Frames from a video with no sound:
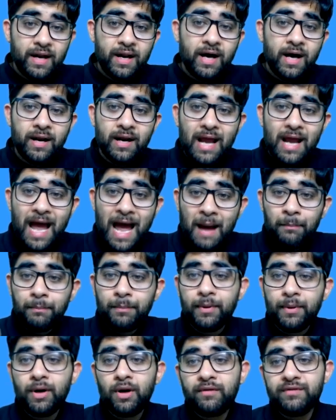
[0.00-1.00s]
are
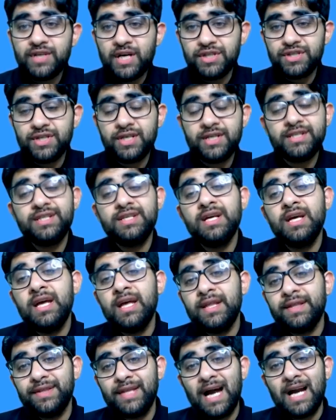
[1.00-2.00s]
ample of judges
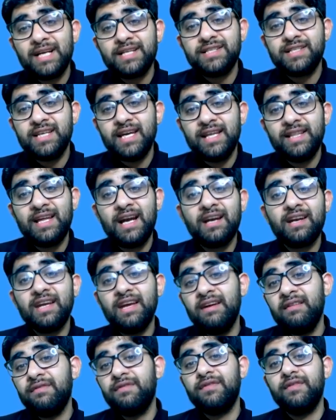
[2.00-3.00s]
that say that
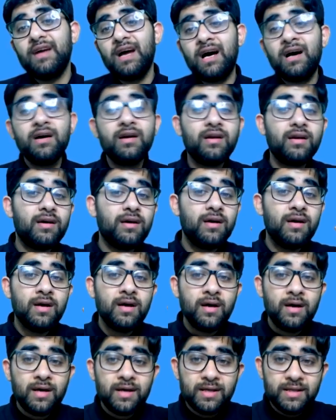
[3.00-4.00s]
if a
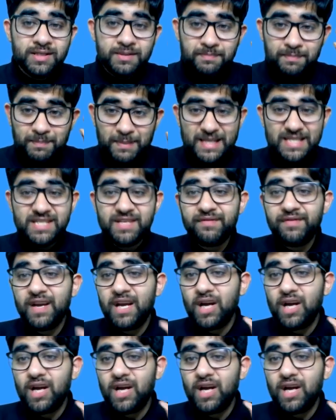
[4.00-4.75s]
specific